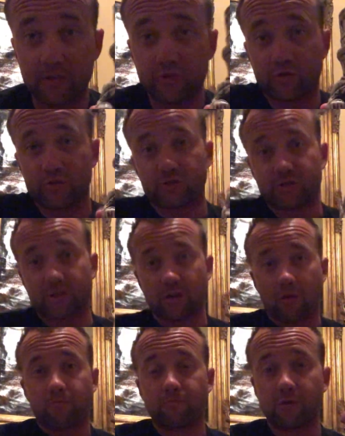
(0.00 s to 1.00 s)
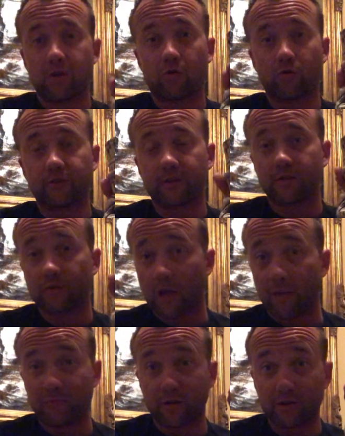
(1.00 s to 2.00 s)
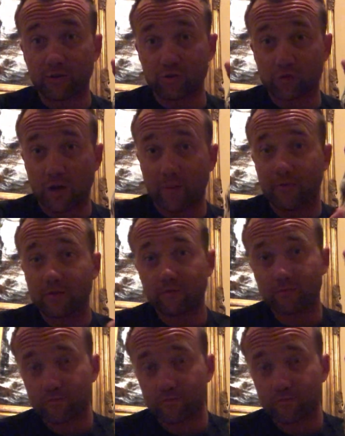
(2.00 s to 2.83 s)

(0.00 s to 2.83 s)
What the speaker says: As you can see, me holding it, I'm not going to drop it.